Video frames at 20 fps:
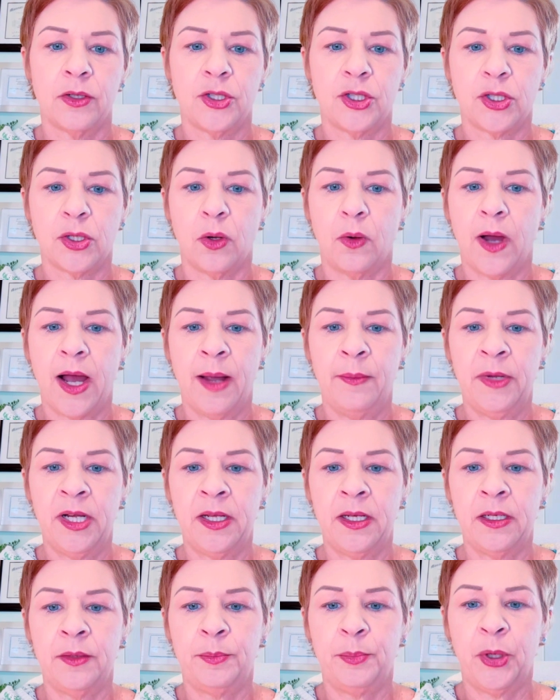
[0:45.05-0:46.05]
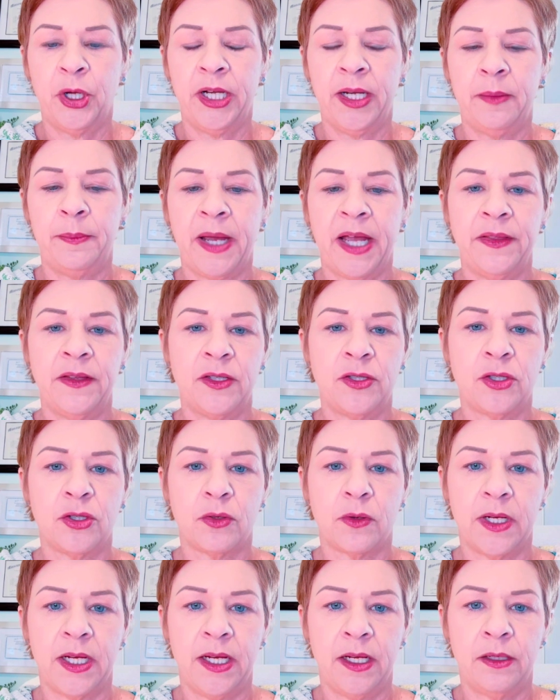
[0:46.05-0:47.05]
So I'm going to put it by the
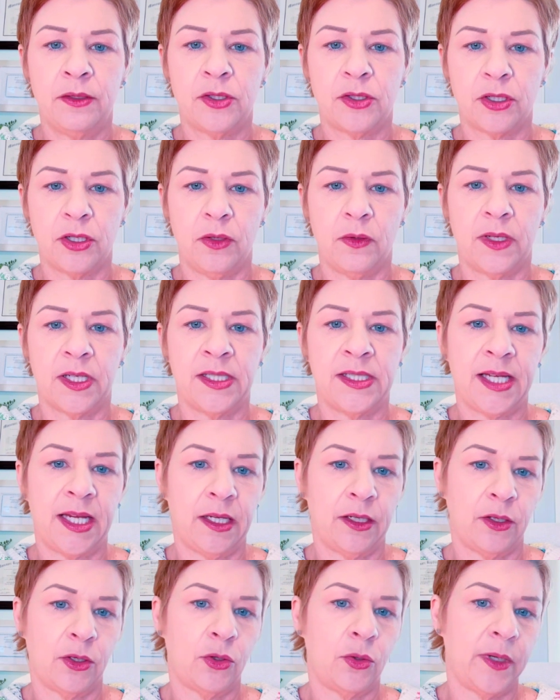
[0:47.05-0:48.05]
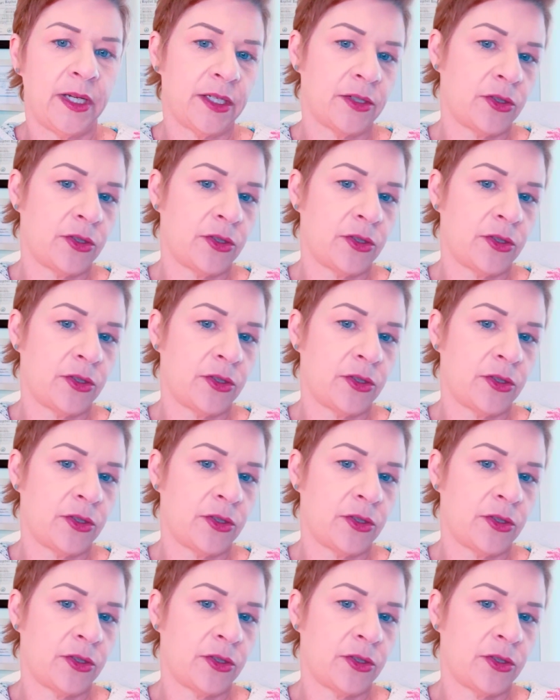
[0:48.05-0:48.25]
screen so you can take a quick